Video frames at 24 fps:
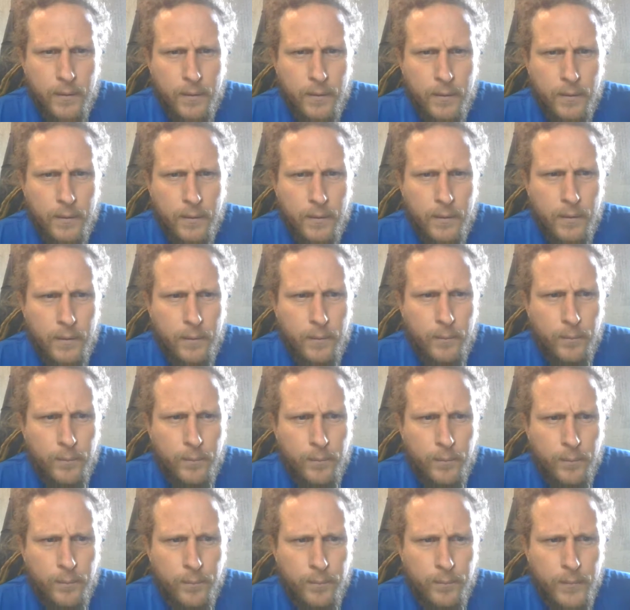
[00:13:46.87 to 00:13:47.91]
I
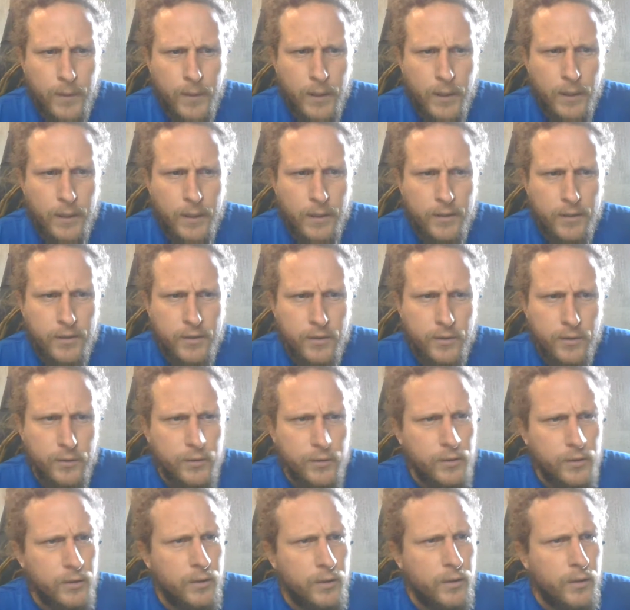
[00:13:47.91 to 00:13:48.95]
guess
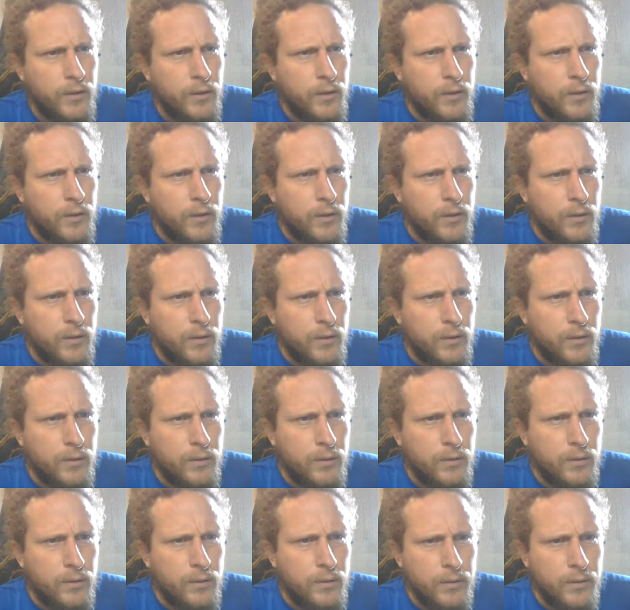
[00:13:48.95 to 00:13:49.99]
it's
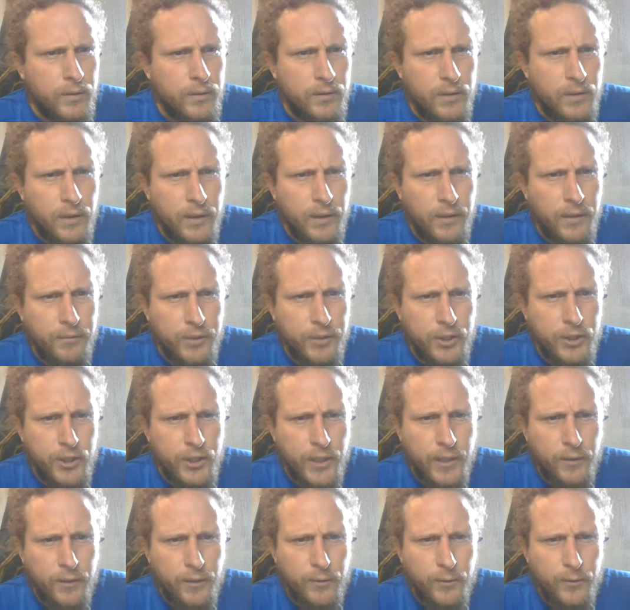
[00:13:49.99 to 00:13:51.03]
not every
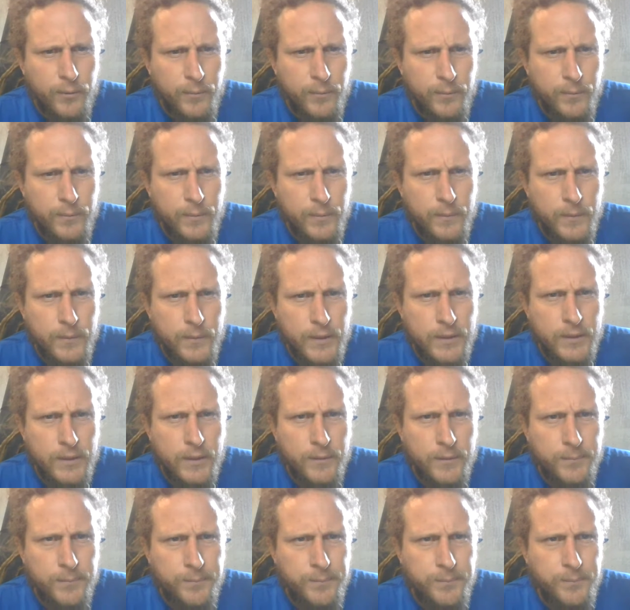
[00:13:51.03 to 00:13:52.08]
channel, is
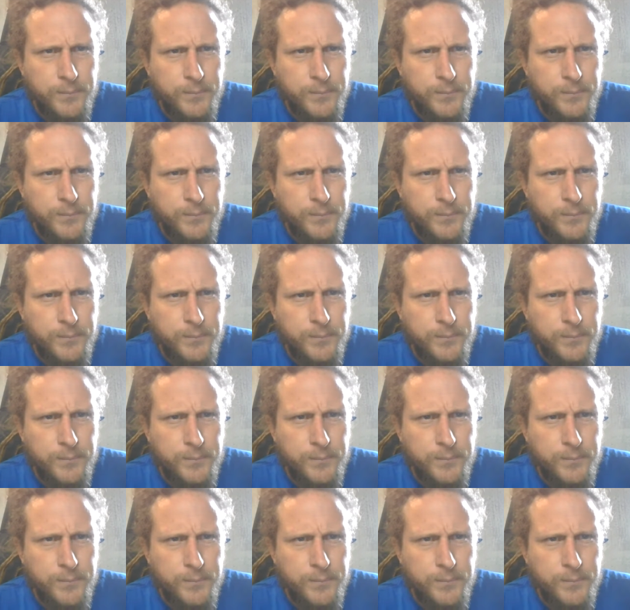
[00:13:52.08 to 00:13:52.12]
it?